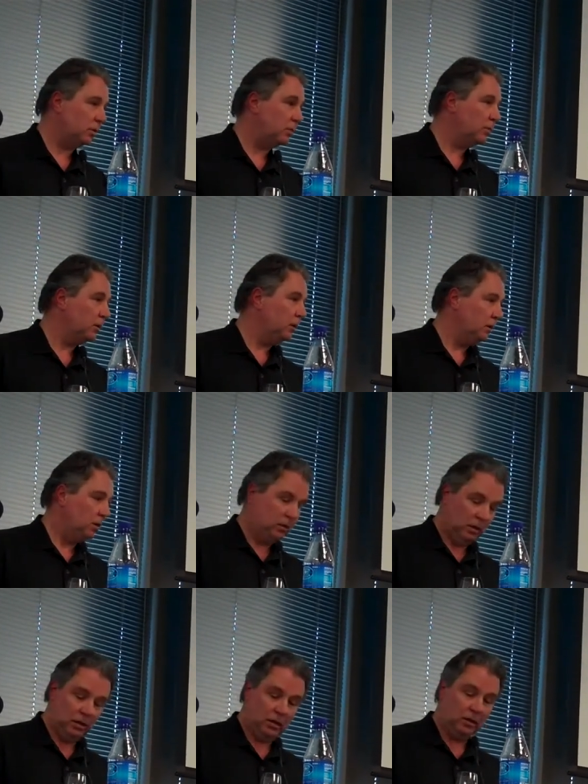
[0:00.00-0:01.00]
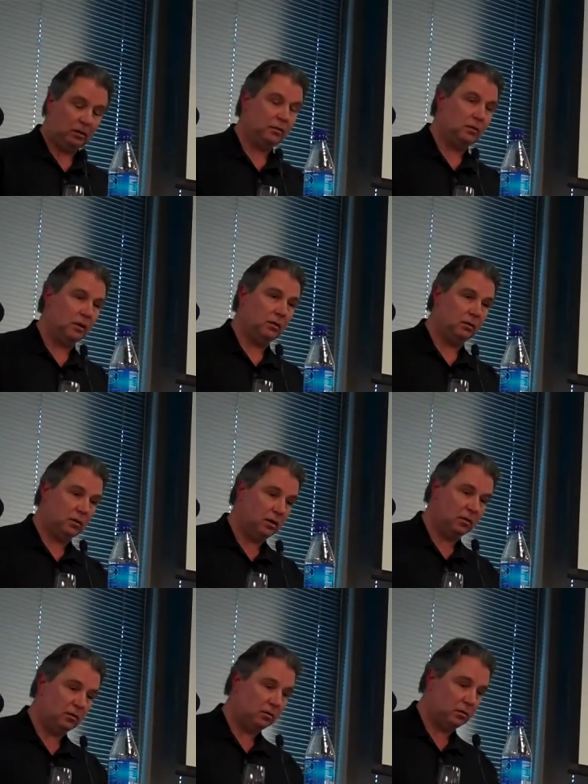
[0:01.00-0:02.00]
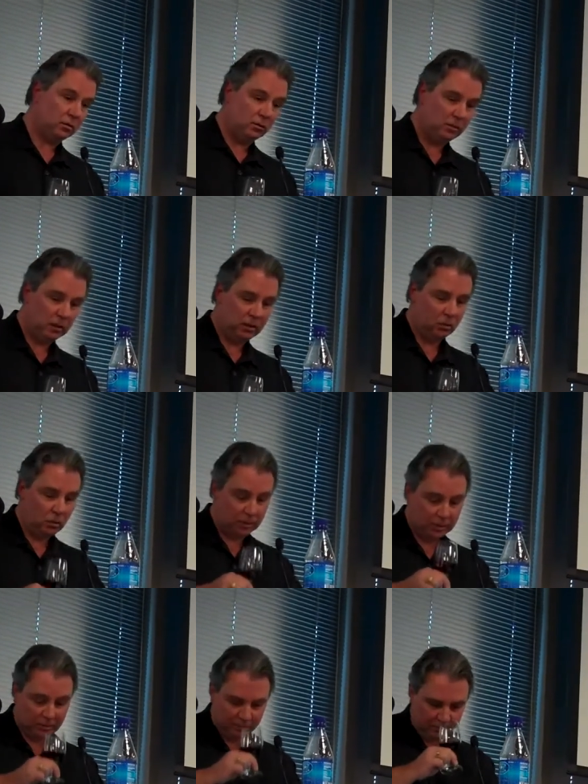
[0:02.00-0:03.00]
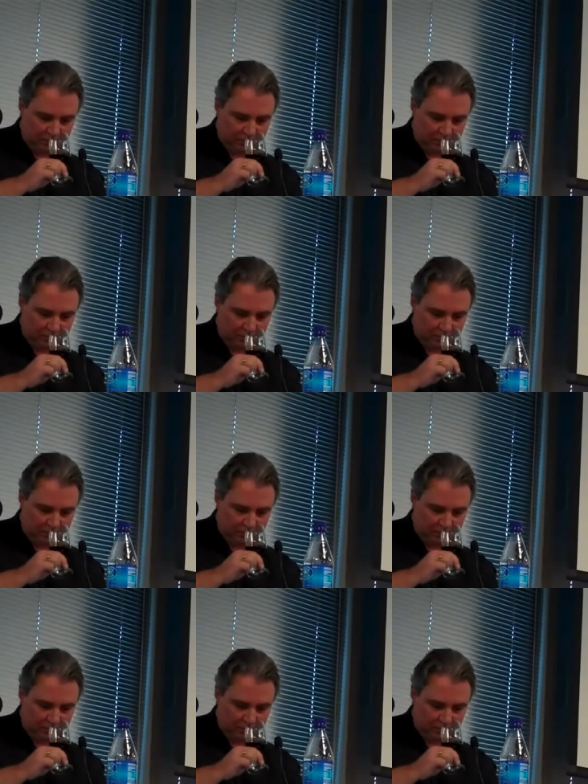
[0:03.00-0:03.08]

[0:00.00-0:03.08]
Pape in the wine.